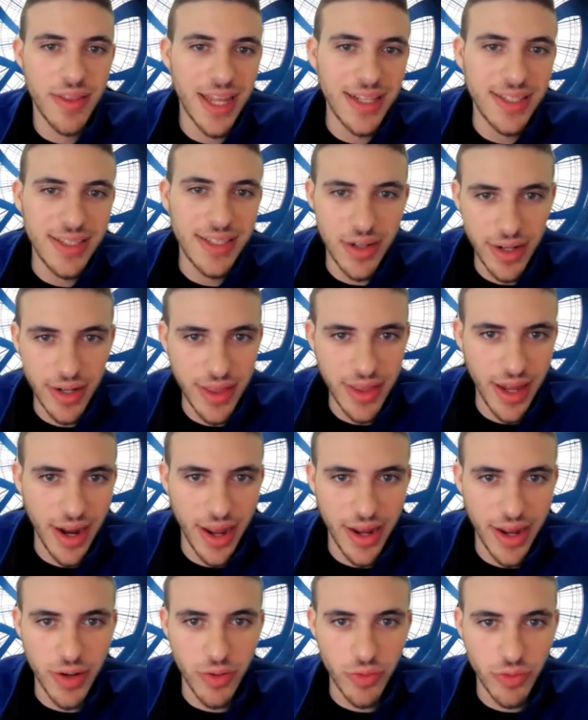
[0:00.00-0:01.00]
that's an area that
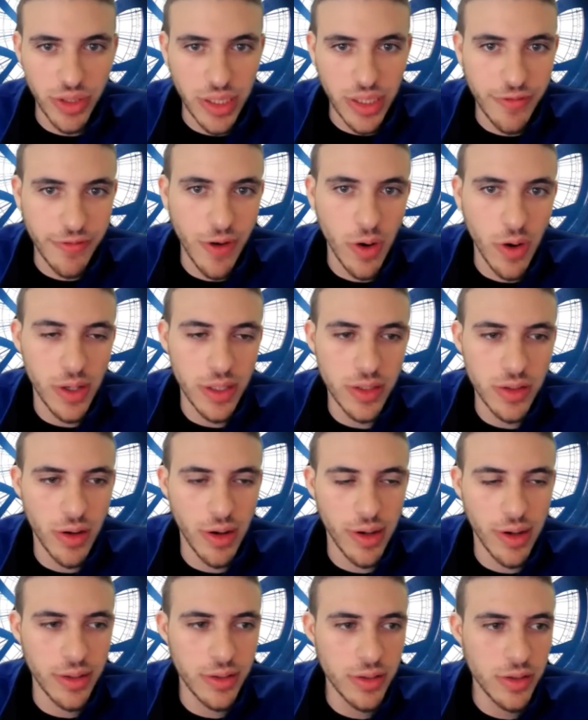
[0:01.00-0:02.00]
I really focus
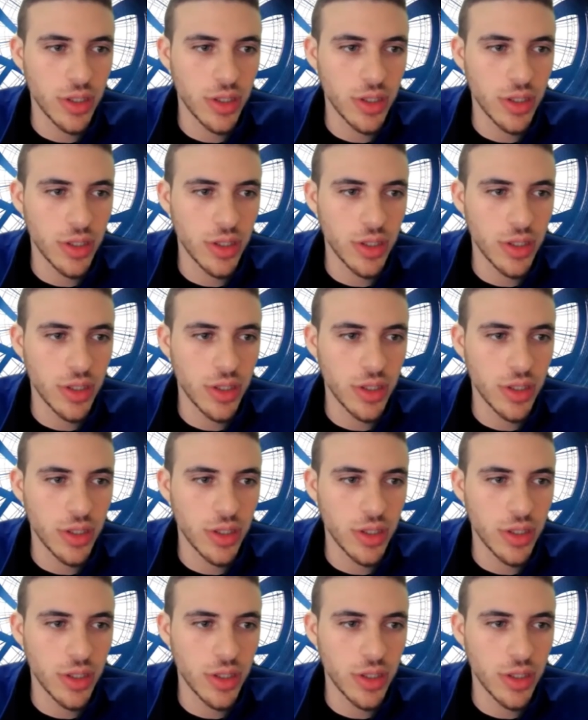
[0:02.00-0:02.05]
on.